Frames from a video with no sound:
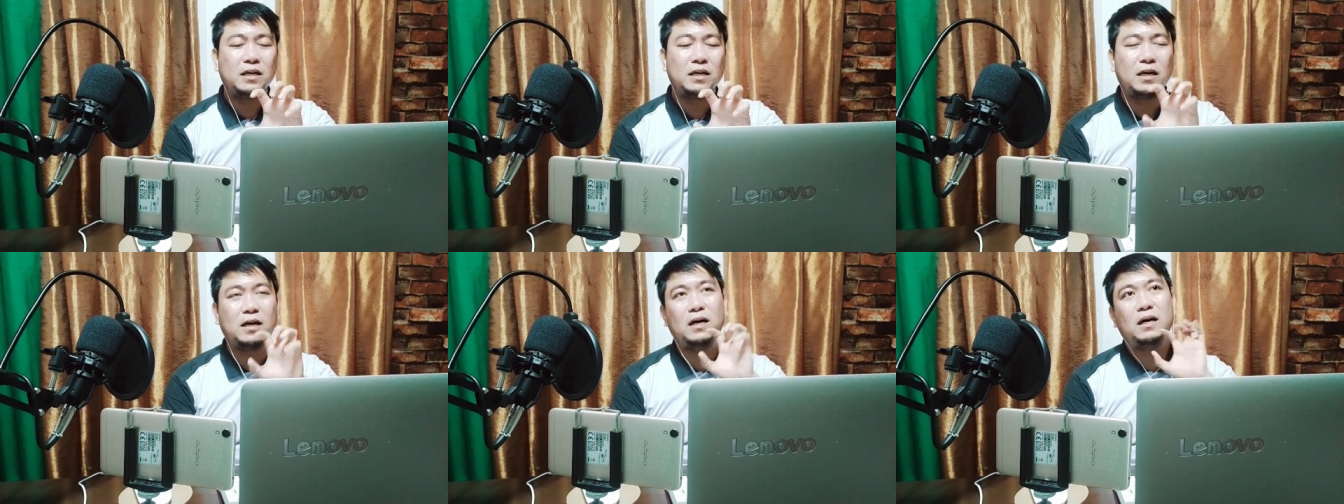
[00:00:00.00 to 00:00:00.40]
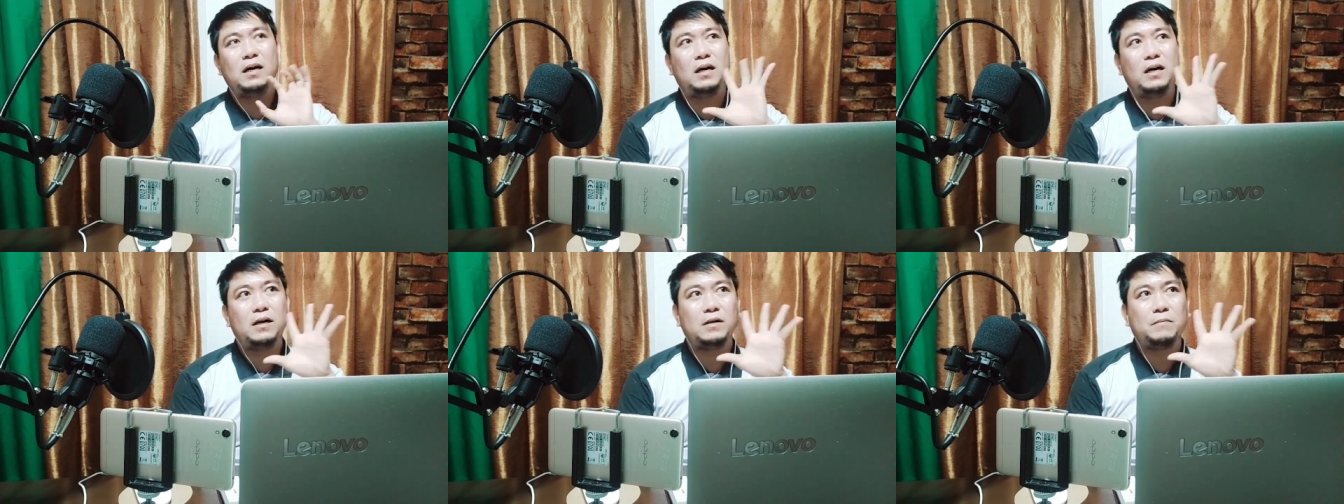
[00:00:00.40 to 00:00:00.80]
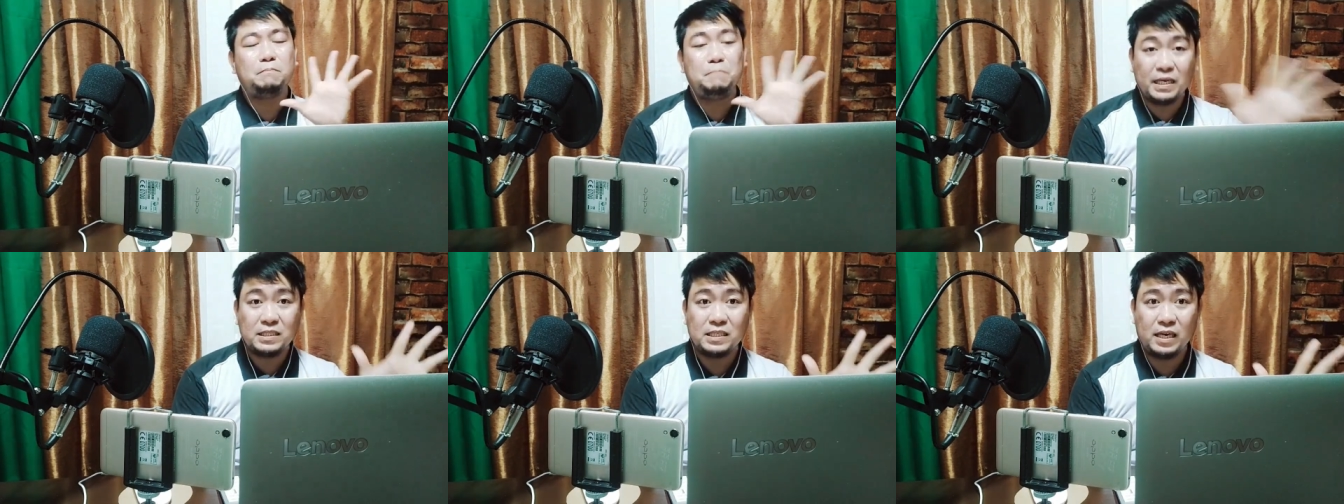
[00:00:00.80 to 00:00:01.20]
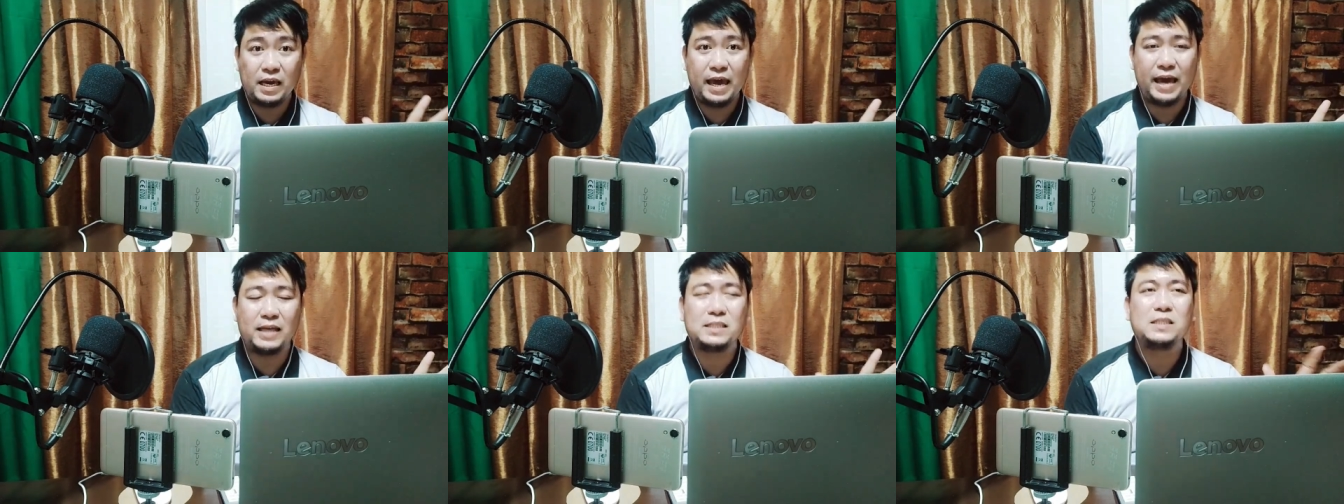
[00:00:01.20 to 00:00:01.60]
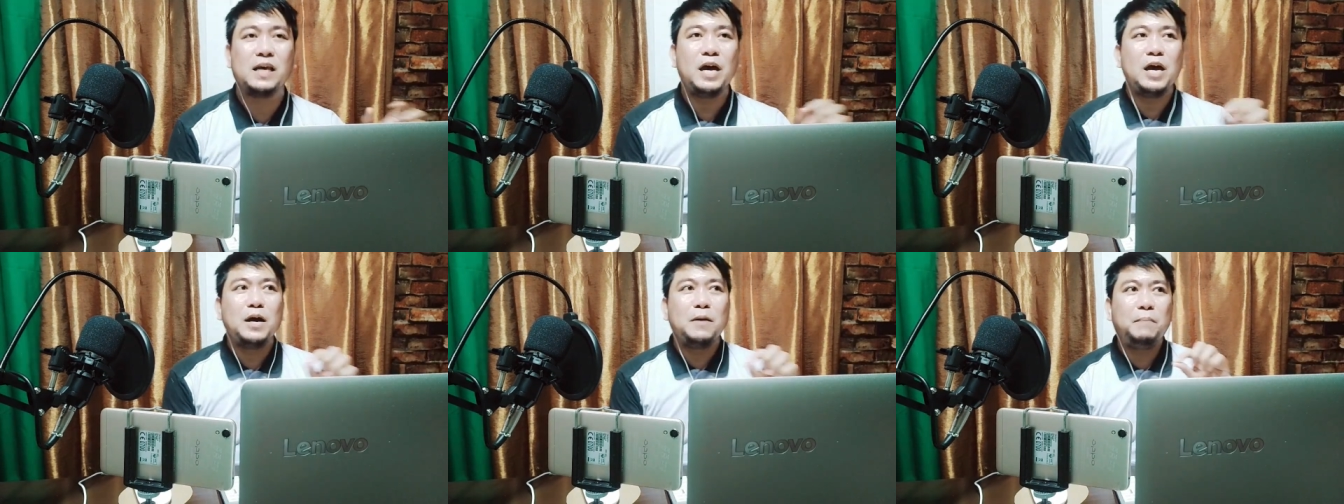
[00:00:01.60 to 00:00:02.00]
BTS.
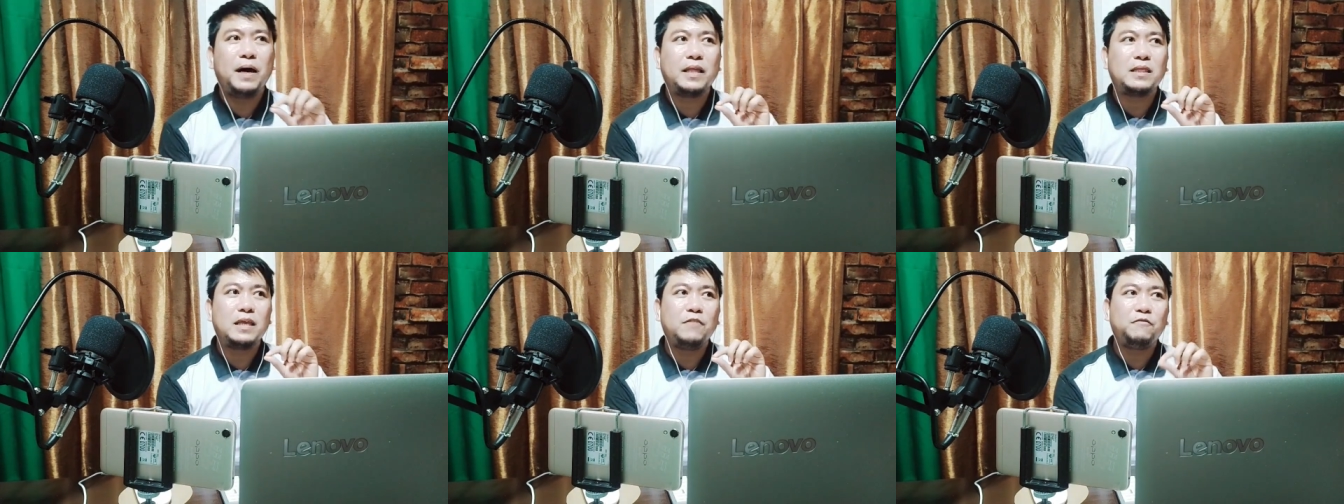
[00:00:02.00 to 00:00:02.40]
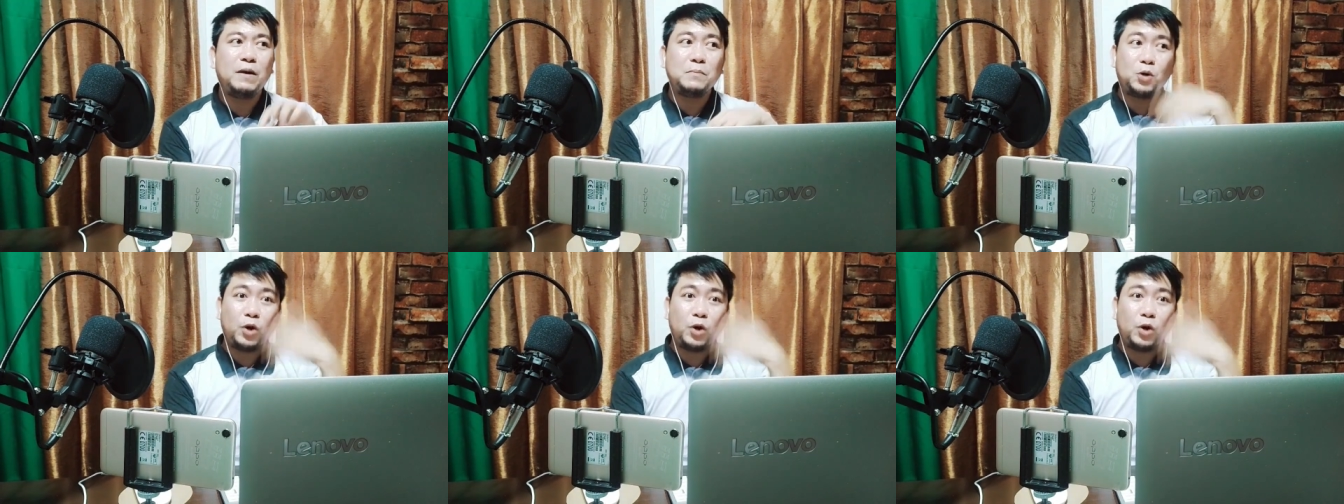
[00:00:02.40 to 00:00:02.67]
But if I'm